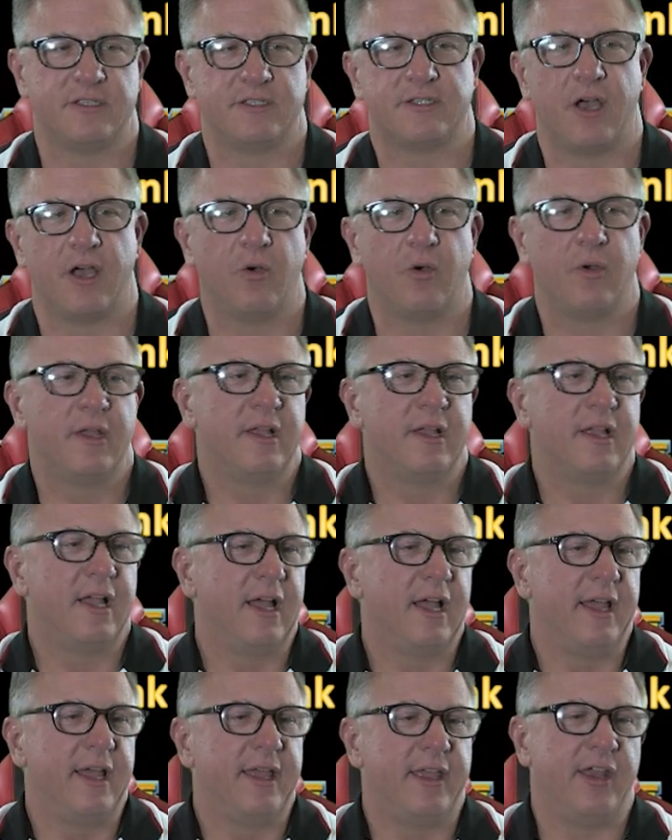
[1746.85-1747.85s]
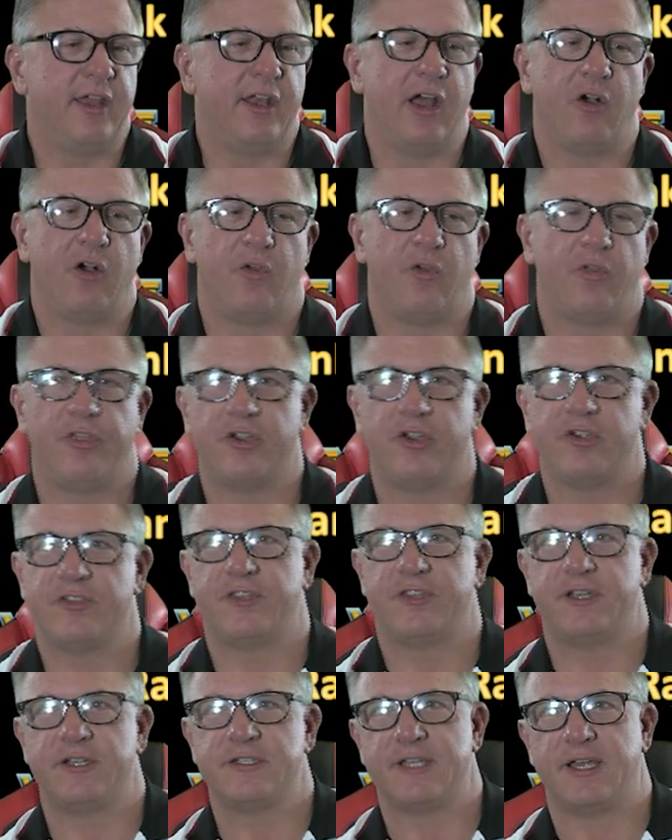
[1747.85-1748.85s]
So,
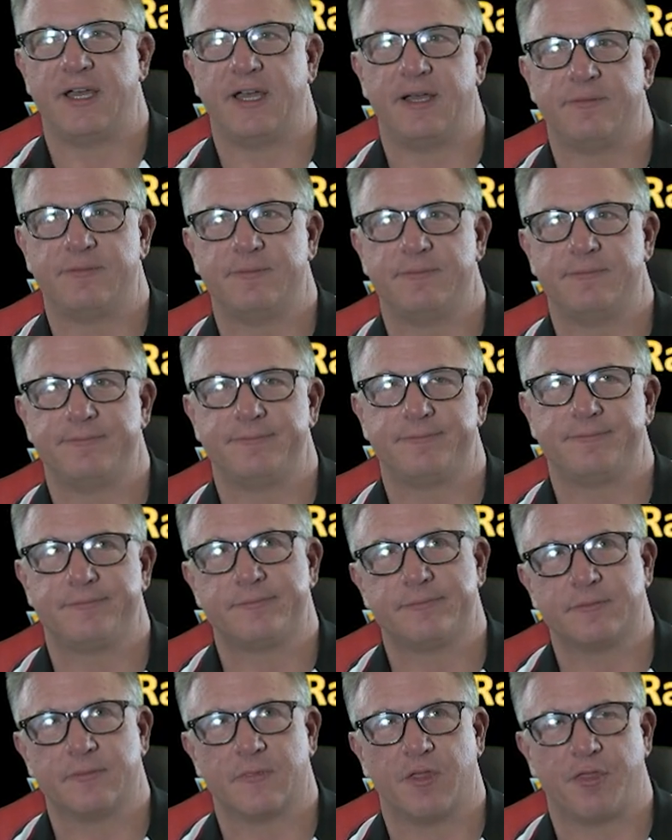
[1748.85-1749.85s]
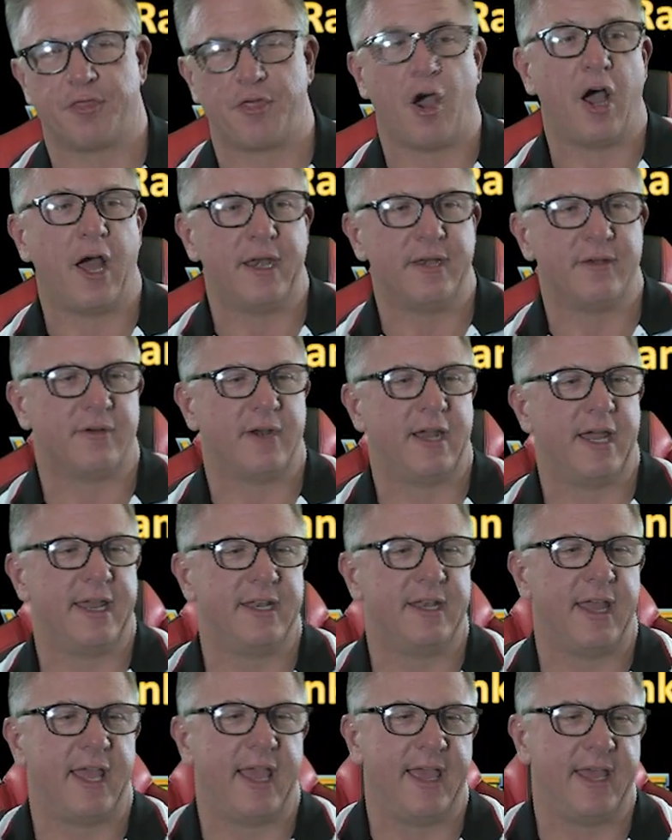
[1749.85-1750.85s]
there's a thought,
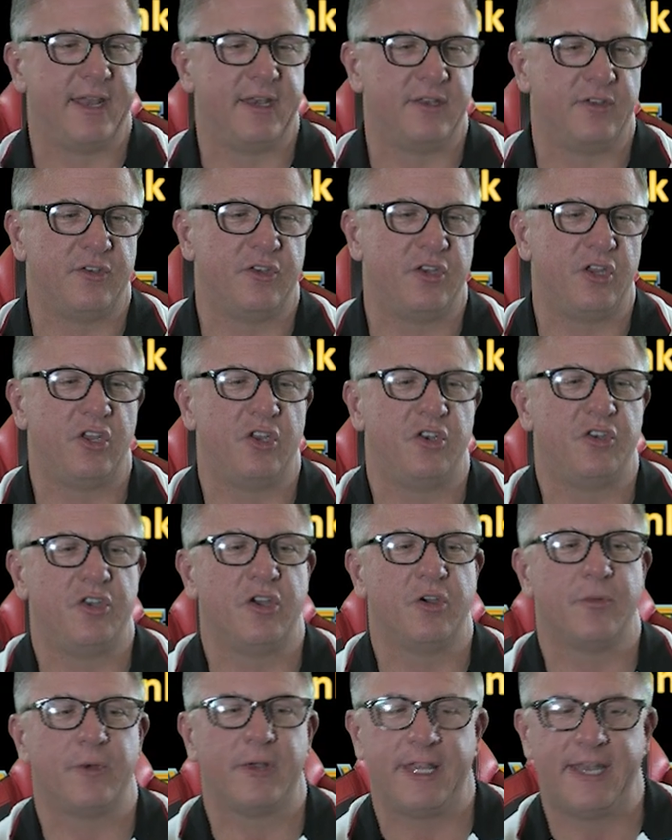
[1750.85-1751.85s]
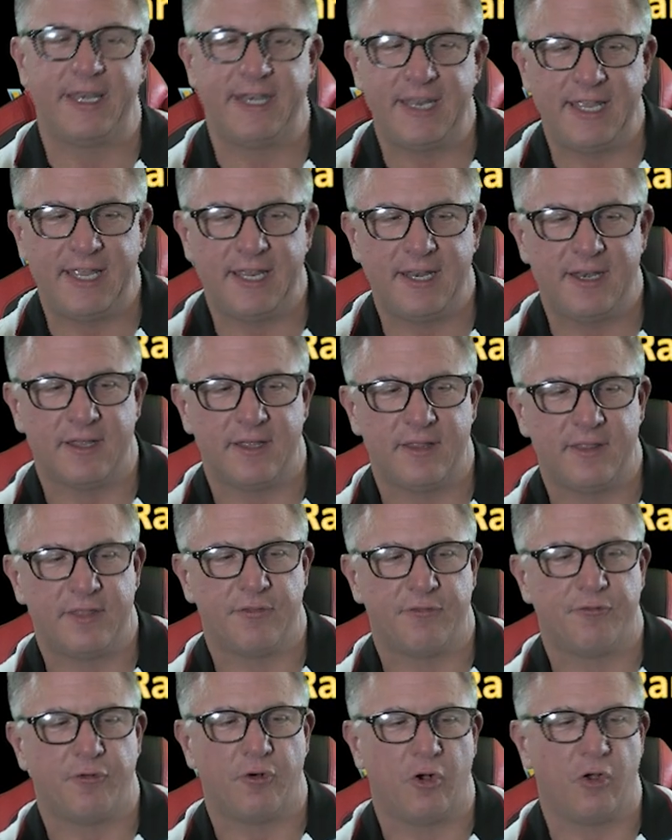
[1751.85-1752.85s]
right? And do you really need the
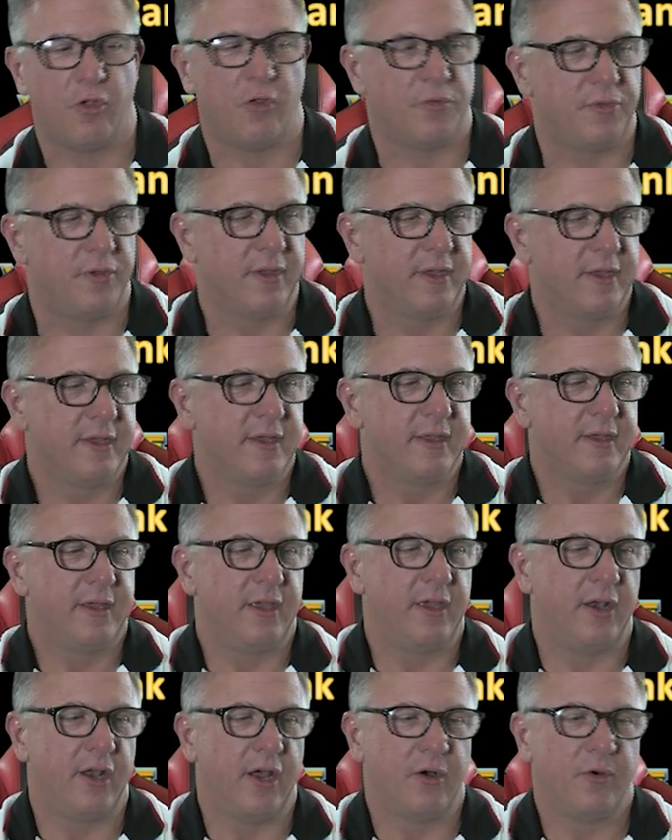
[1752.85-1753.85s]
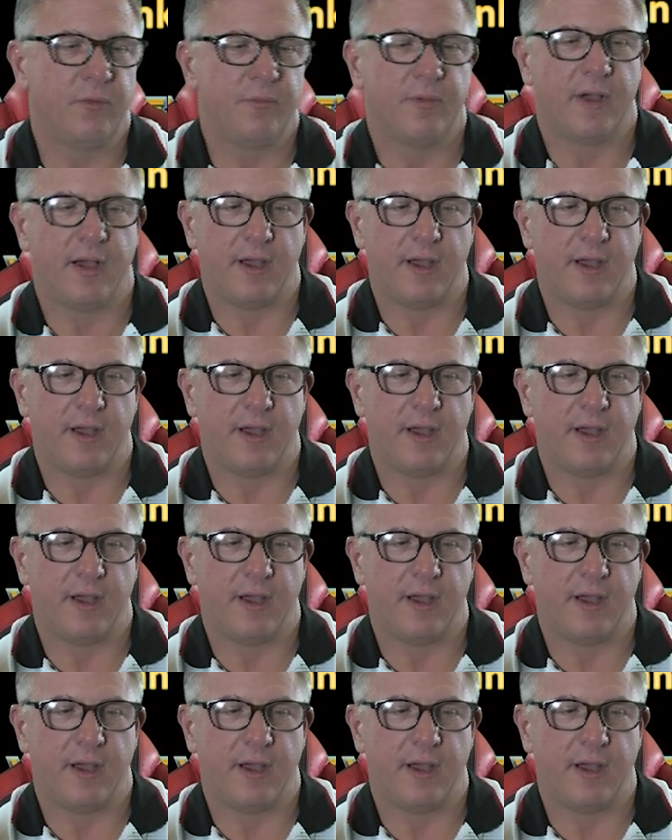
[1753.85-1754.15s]
full, 10